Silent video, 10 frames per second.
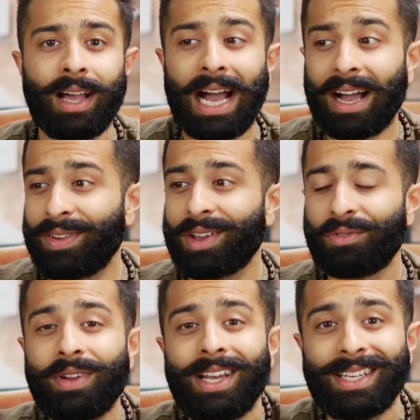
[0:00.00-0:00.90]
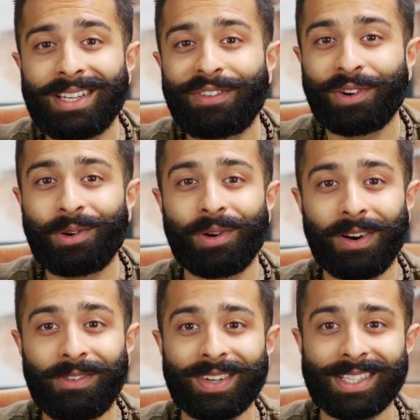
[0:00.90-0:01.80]
having a really difficult
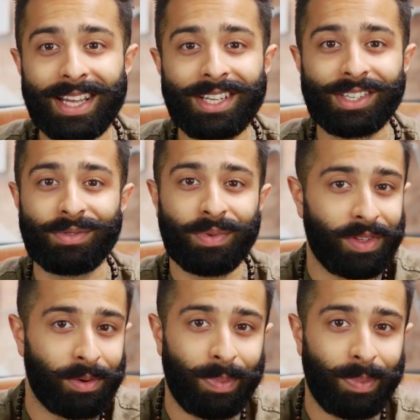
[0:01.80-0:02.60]
conversation with your